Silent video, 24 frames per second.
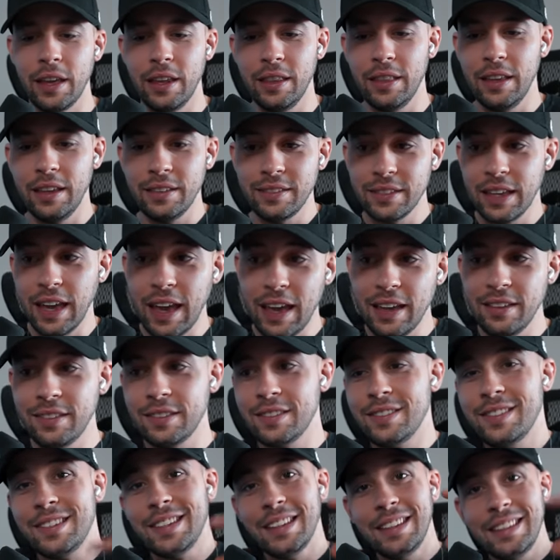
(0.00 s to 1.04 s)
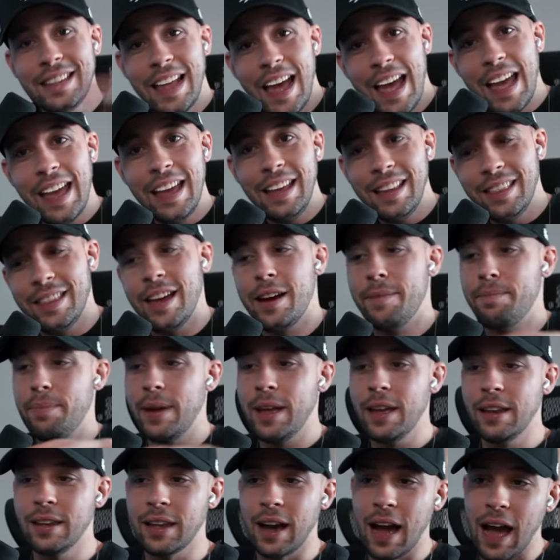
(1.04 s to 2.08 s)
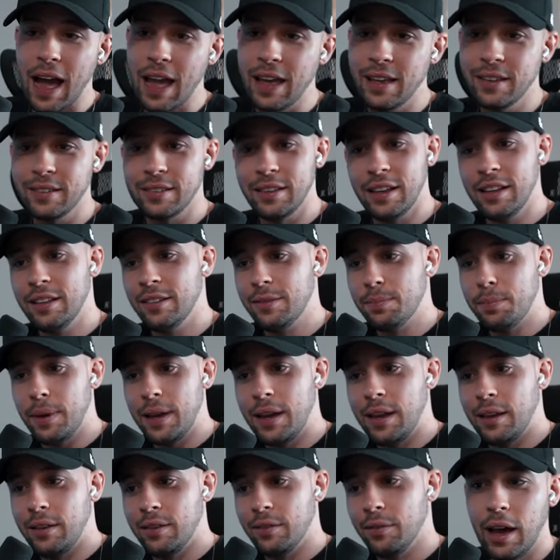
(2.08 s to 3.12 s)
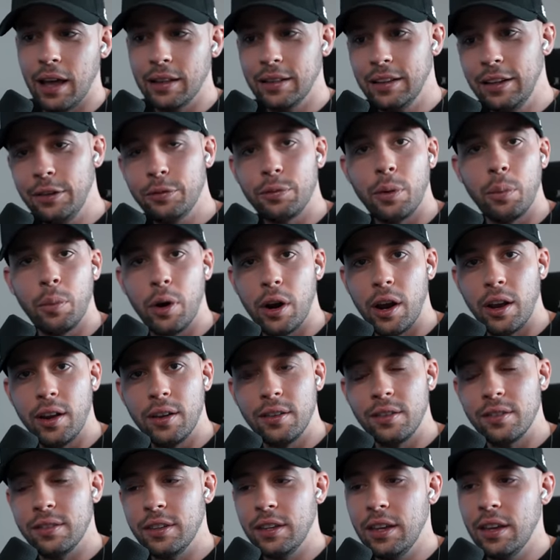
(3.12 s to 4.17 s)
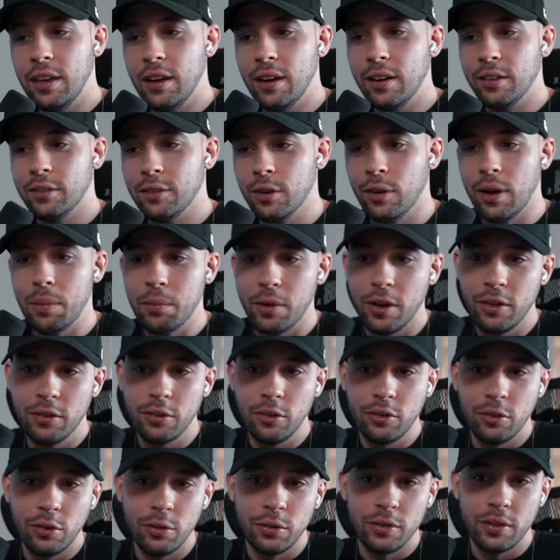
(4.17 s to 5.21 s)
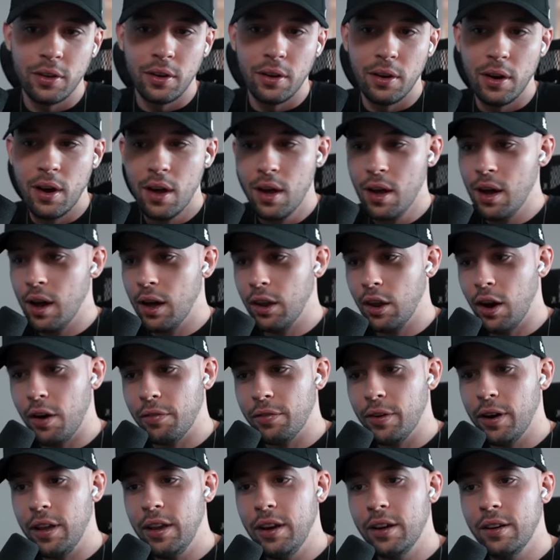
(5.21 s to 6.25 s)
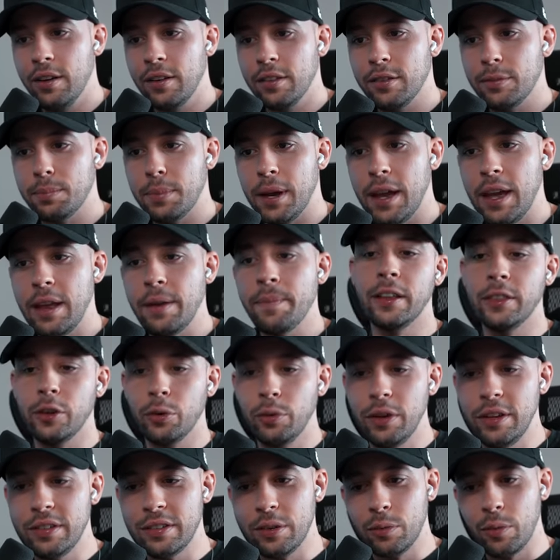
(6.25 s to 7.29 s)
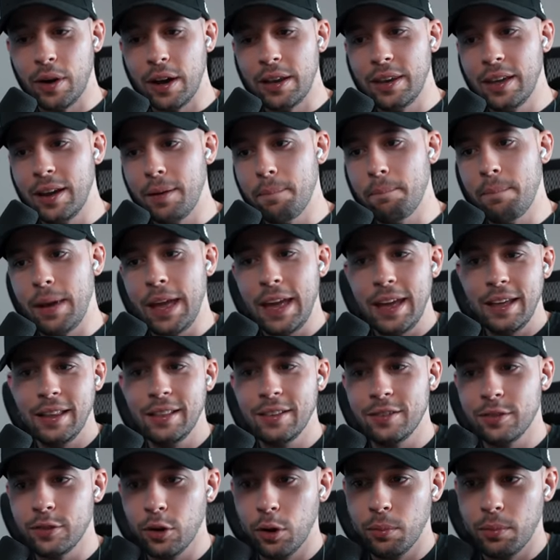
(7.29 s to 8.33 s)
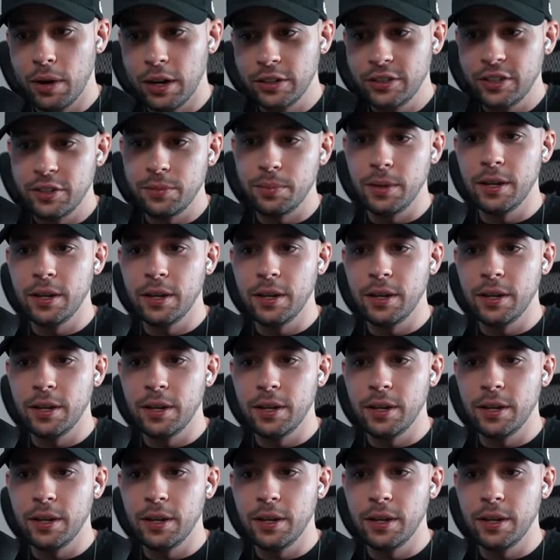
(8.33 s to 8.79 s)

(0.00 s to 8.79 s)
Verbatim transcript: In this case, today, they're paying the highest in Spain, at least from what I can see here. So I'm going to choose a, an offer here in Spain. And the reason why they're paying so much is